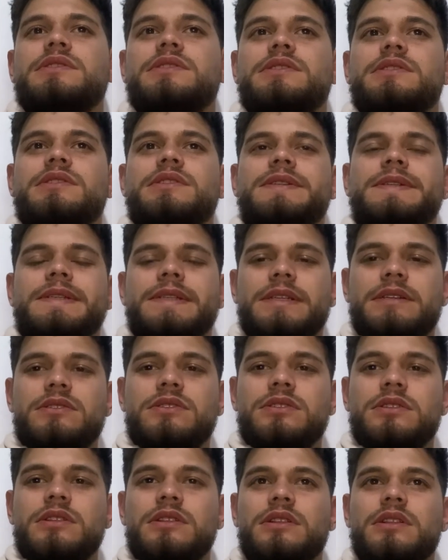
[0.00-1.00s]

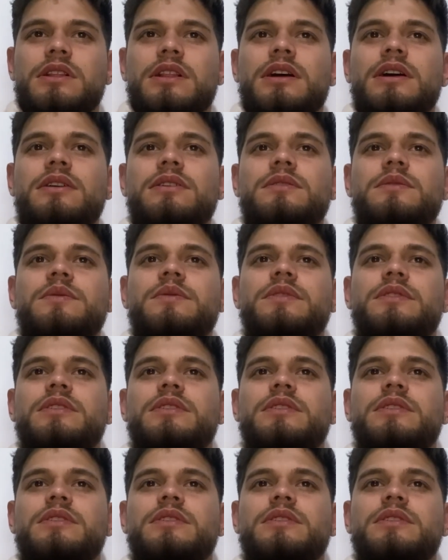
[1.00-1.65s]
second law,